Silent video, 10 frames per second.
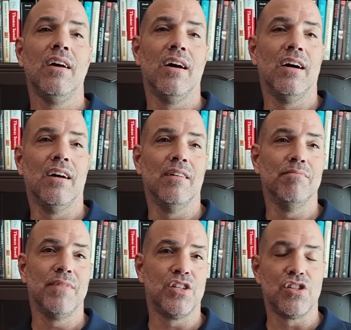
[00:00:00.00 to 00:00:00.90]

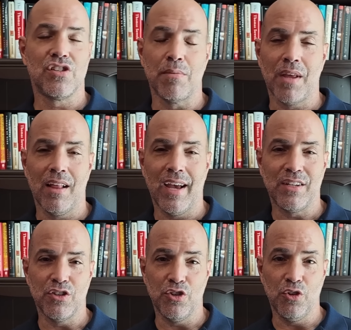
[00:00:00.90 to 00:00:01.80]
Um, it's just something I
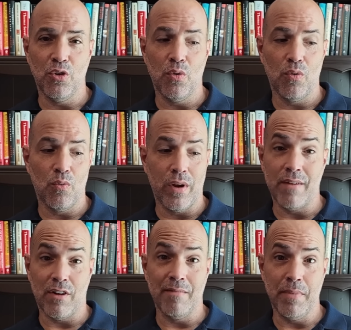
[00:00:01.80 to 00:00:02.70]
like to do
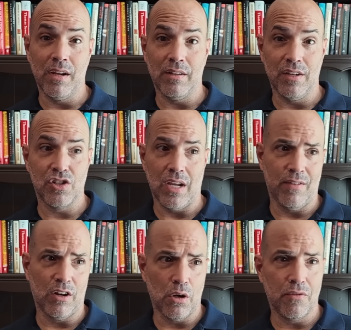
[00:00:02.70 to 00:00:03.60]
whenever I've been clean shaven.
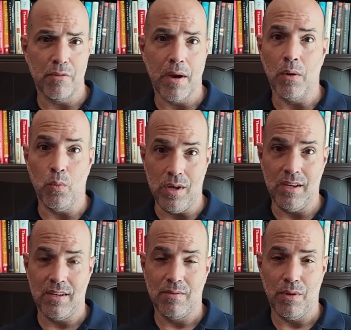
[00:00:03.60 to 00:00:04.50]
I'll go for about a
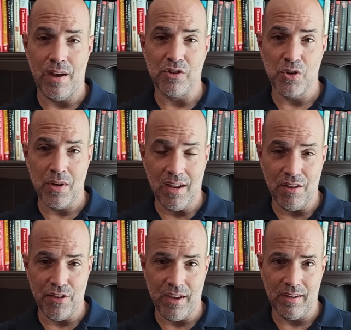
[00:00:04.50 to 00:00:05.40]
week without doing
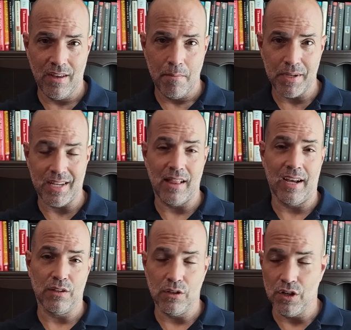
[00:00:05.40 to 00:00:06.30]
anything because I
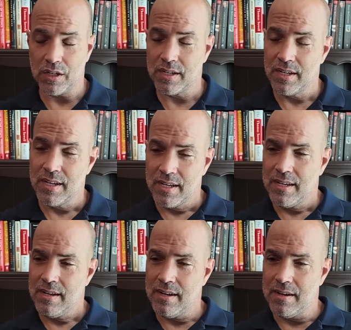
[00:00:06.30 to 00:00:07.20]
like the look.
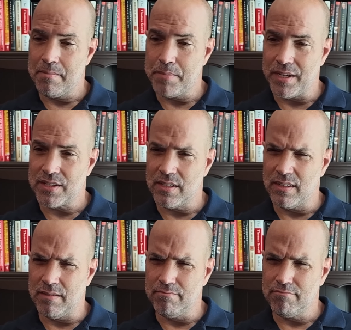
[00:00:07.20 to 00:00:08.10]
Uh, but
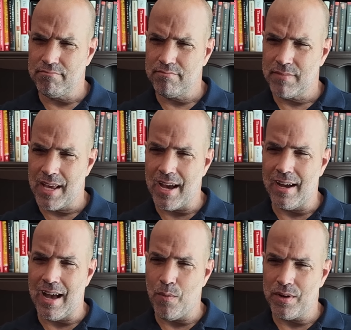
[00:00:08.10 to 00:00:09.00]
um, yeah,
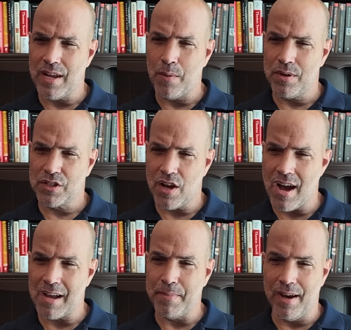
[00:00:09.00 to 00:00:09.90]
I want to I want to
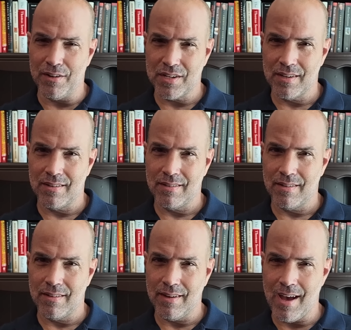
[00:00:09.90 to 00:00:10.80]
talk about
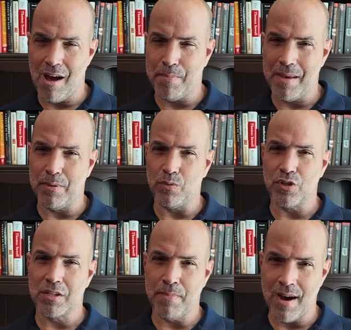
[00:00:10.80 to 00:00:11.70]
how people
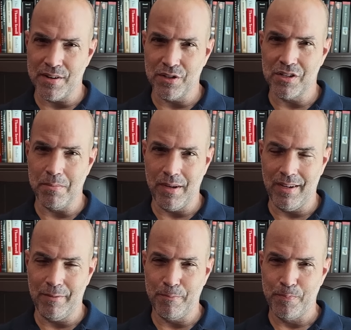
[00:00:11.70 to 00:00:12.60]
responded to me.